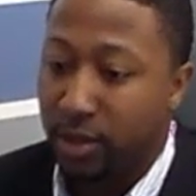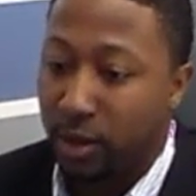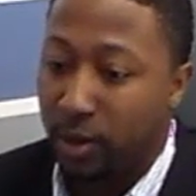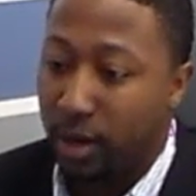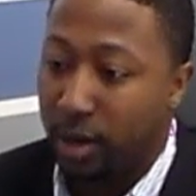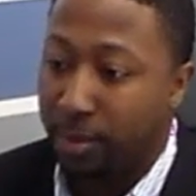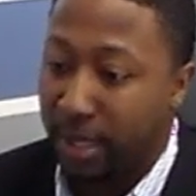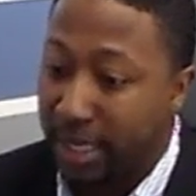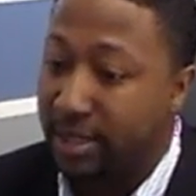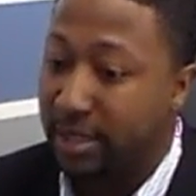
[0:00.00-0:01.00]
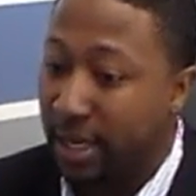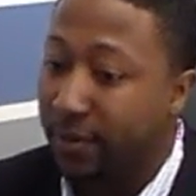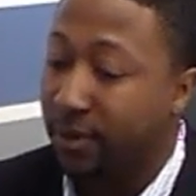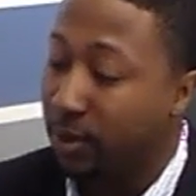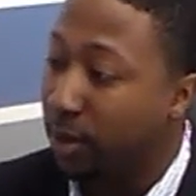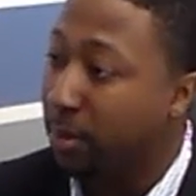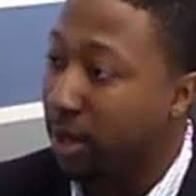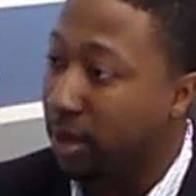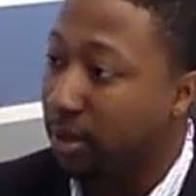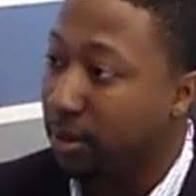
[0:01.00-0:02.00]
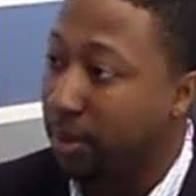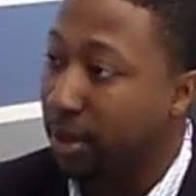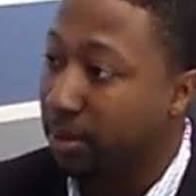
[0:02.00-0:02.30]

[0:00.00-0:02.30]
So he is definitely one of